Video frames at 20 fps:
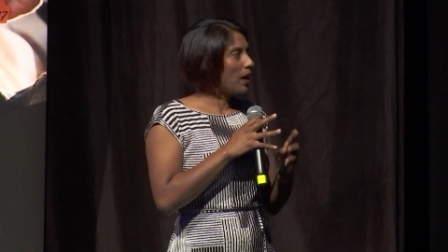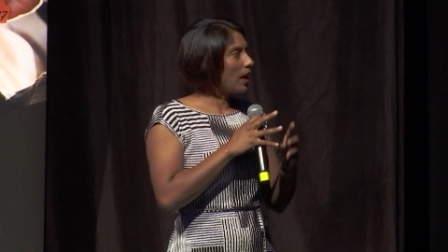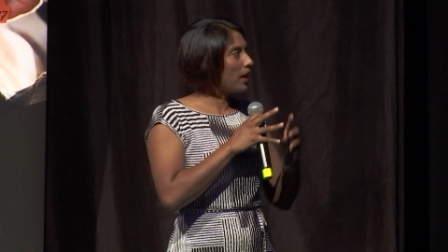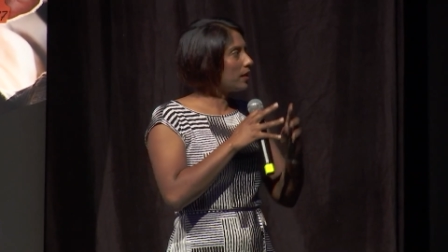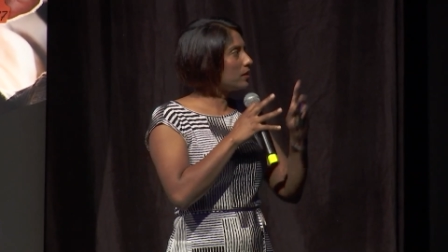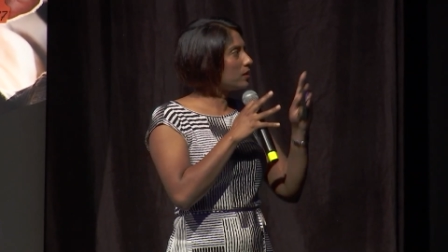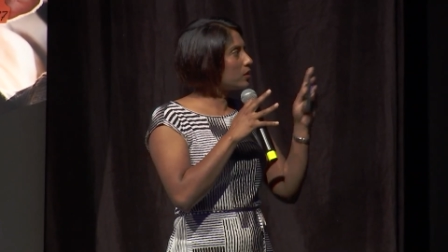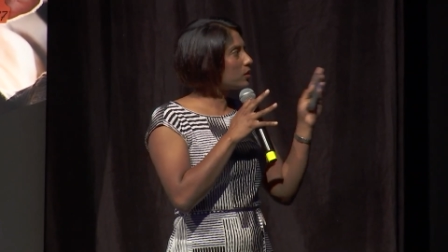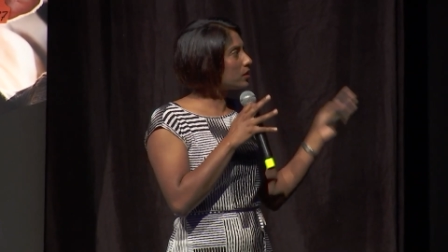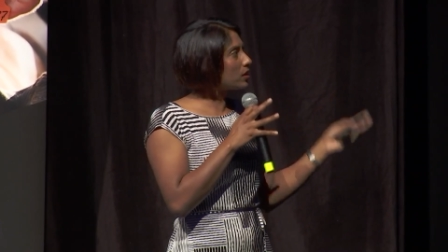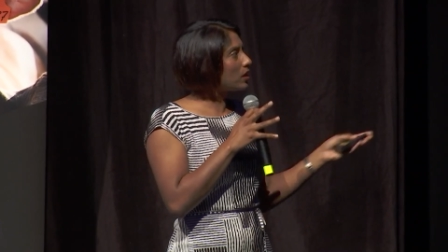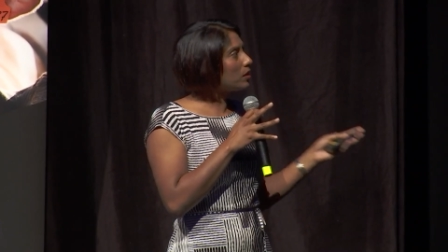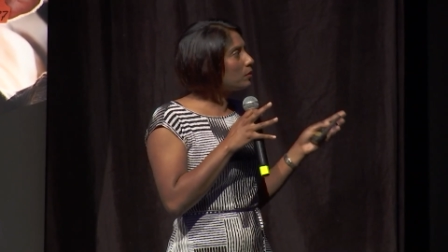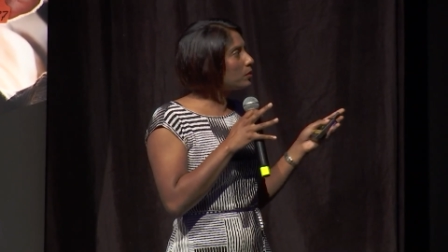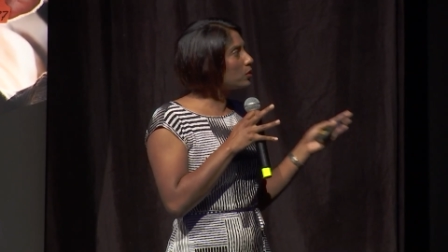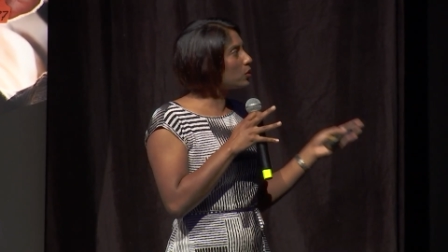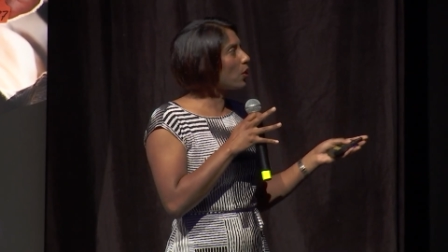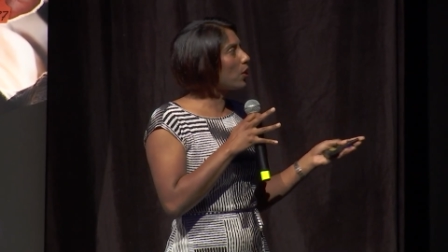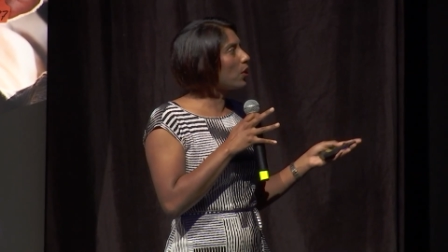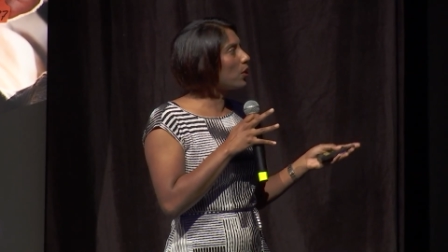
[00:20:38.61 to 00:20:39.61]
and the
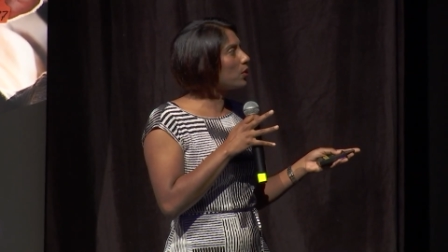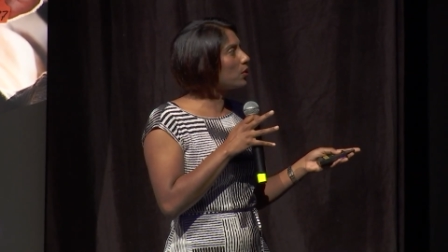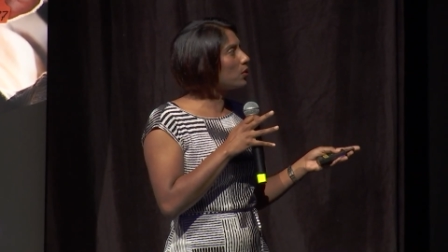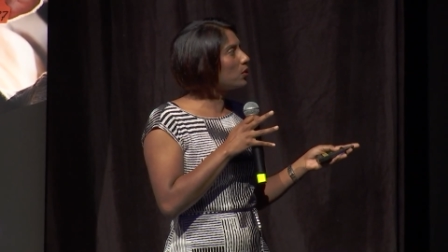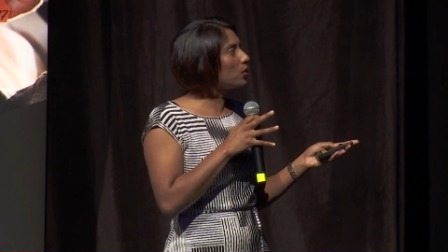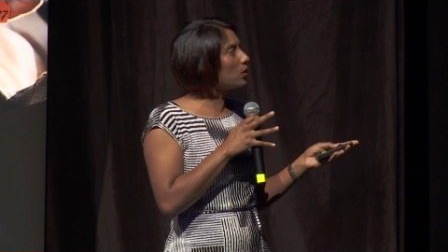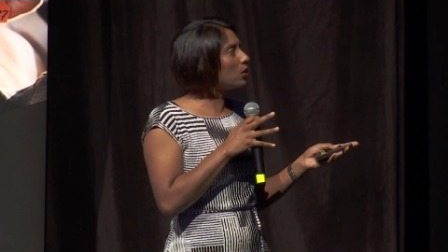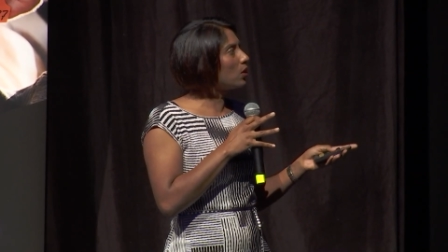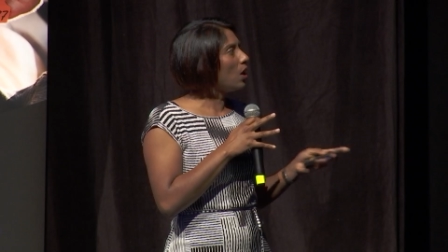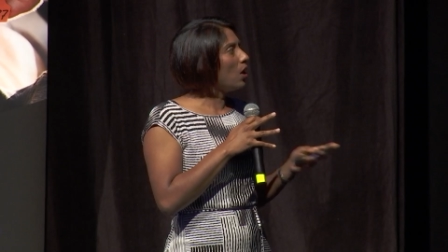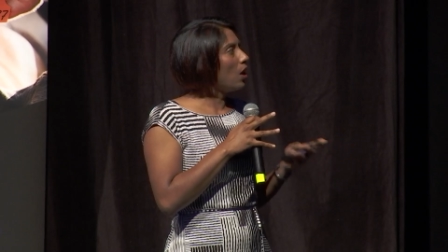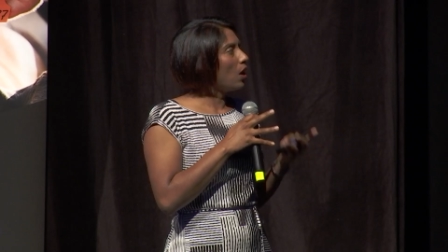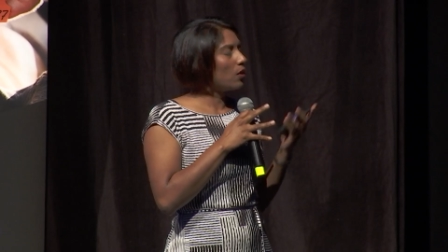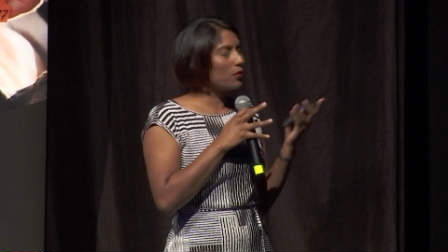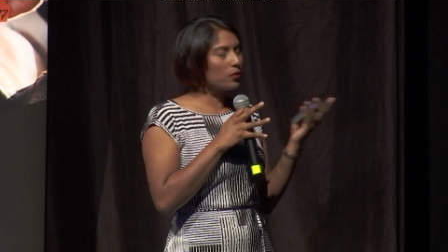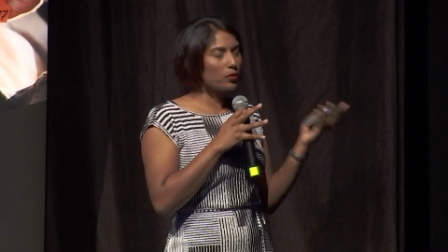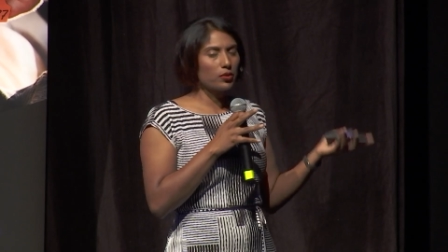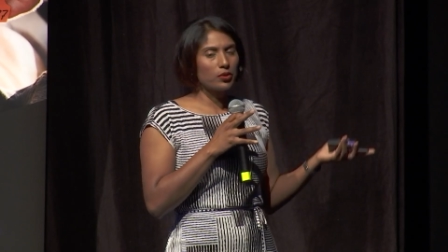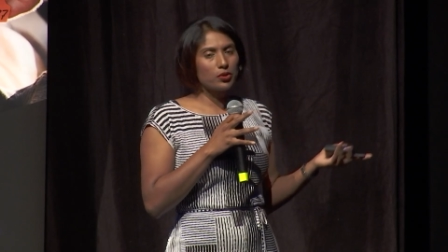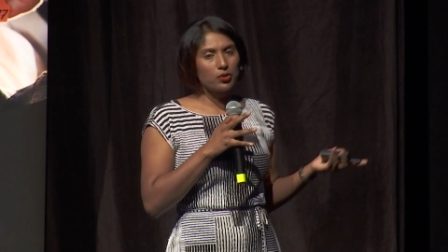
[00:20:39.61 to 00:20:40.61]
sum total
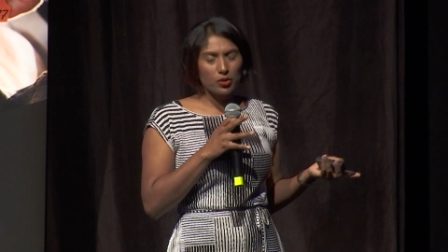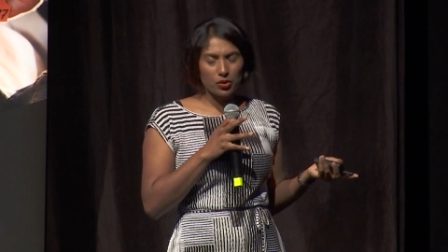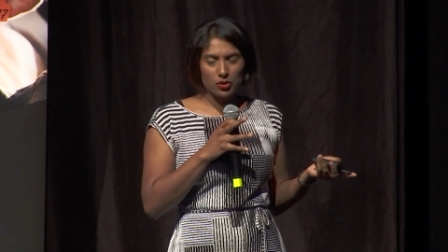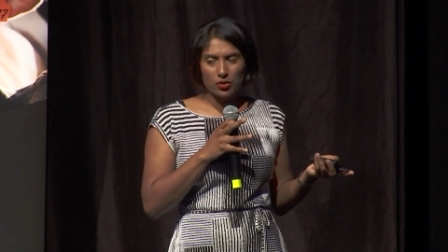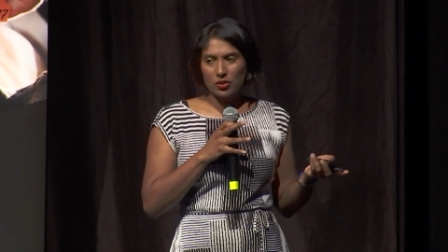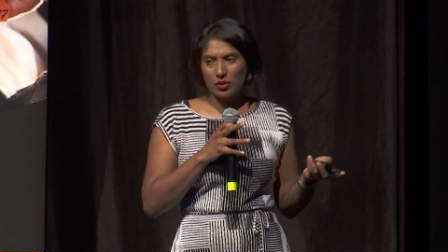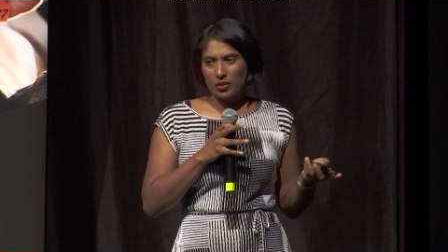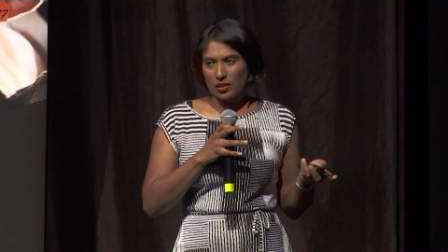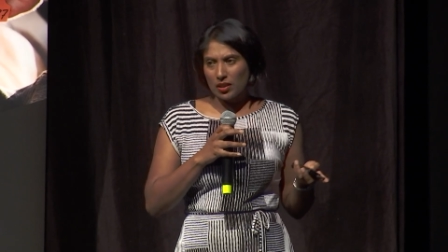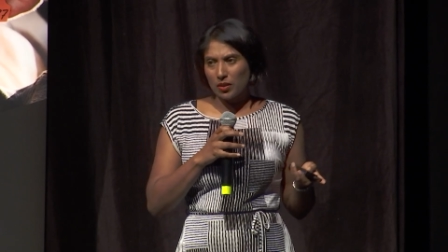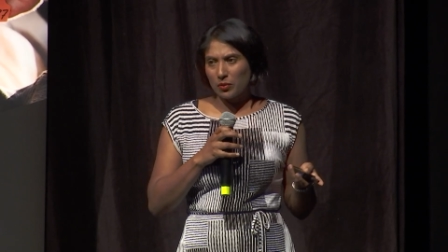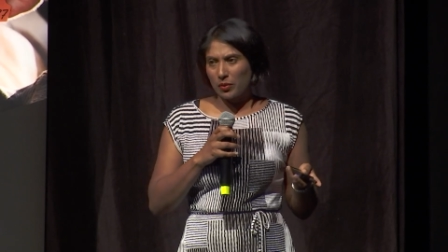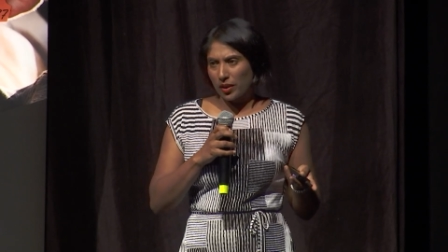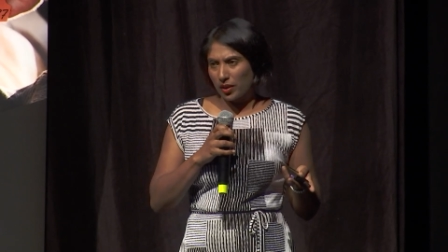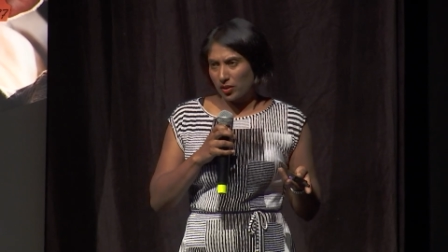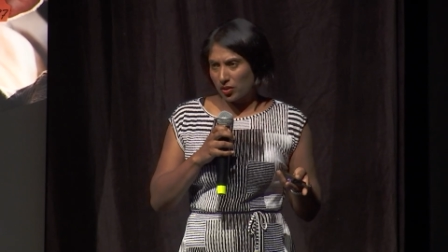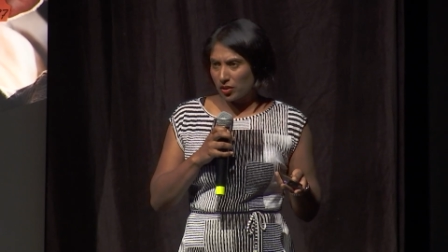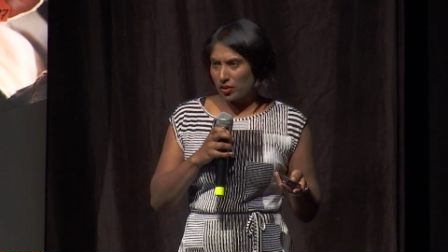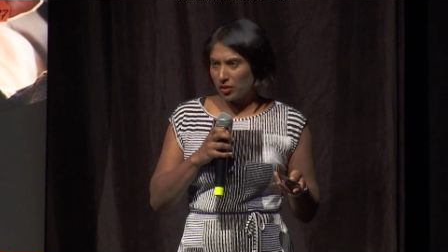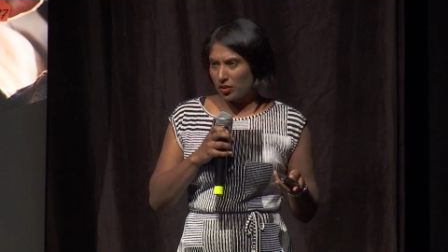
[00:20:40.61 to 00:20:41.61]
of all the nutrients that we
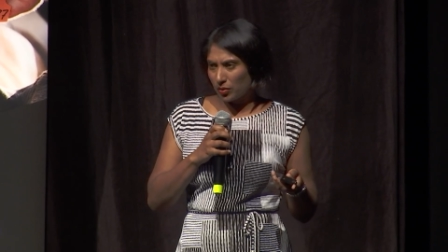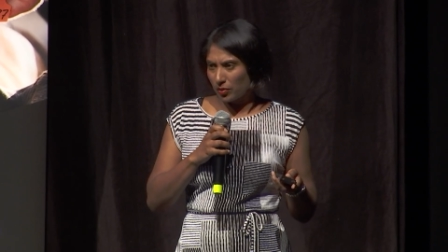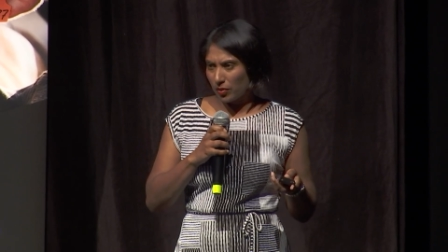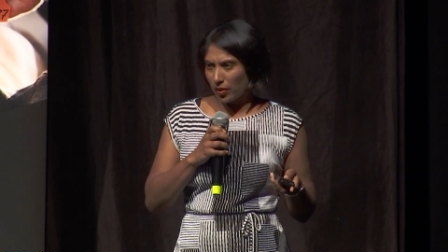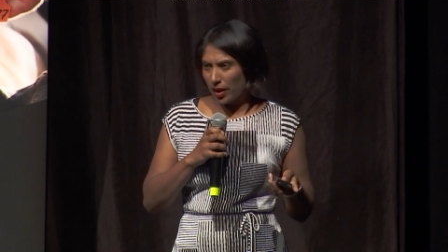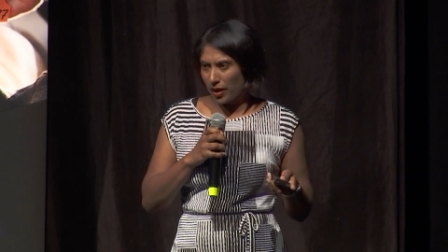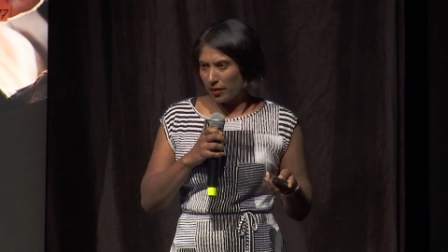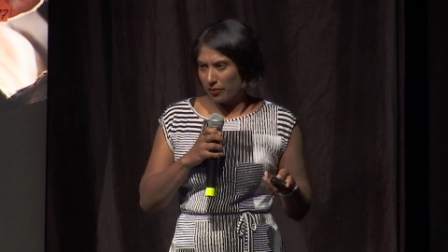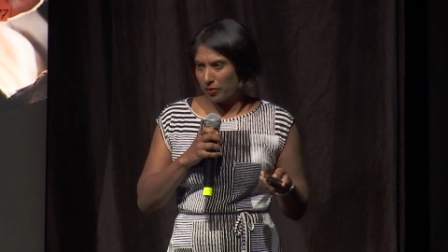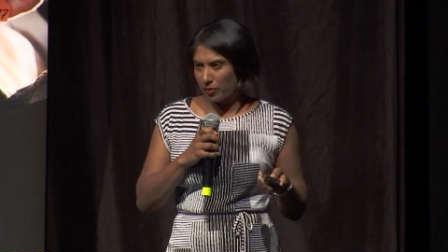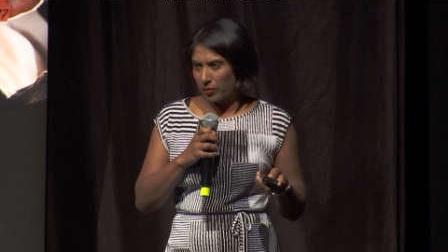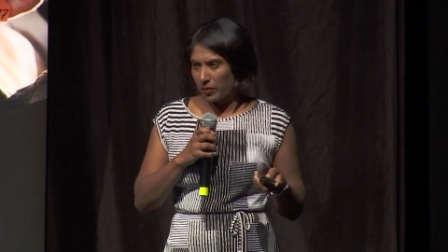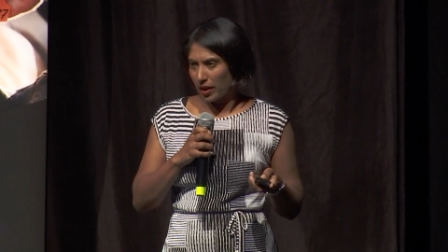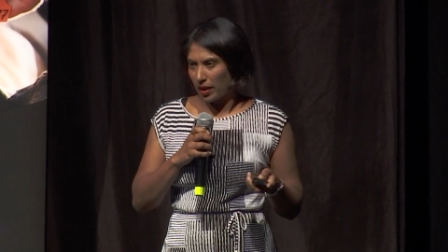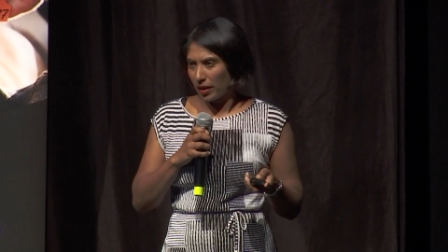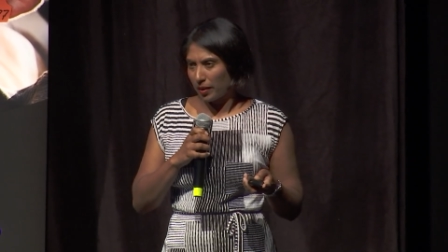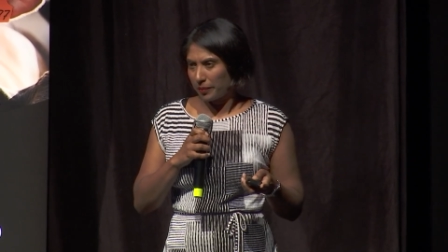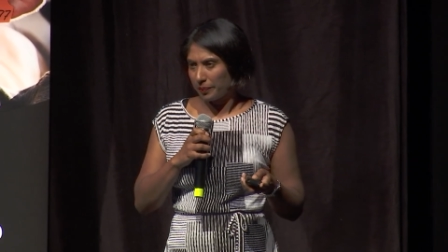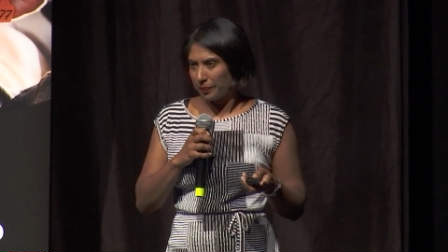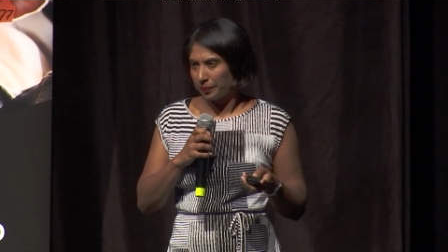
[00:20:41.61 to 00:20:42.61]
actually derive from
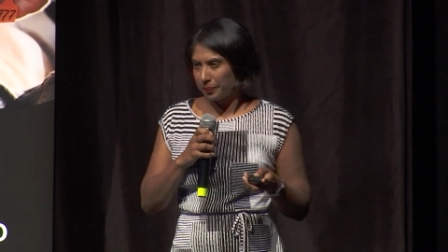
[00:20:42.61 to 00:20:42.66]
that.